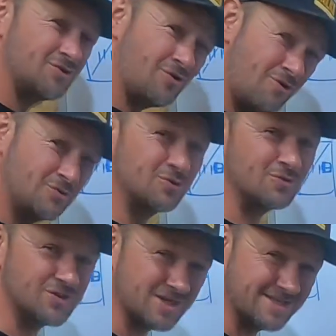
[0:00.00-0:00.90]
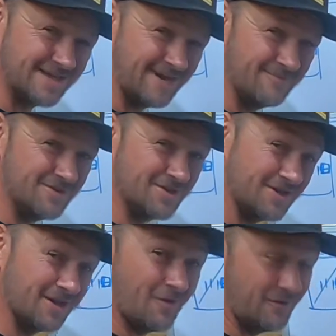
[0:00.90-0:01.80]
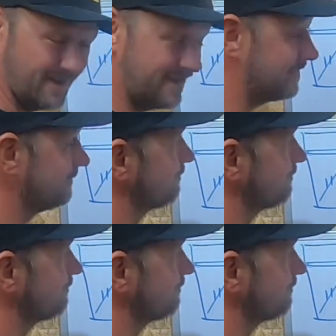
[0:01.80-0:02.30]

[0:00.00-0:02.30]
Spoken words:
So all sorts of containment are going to go on here.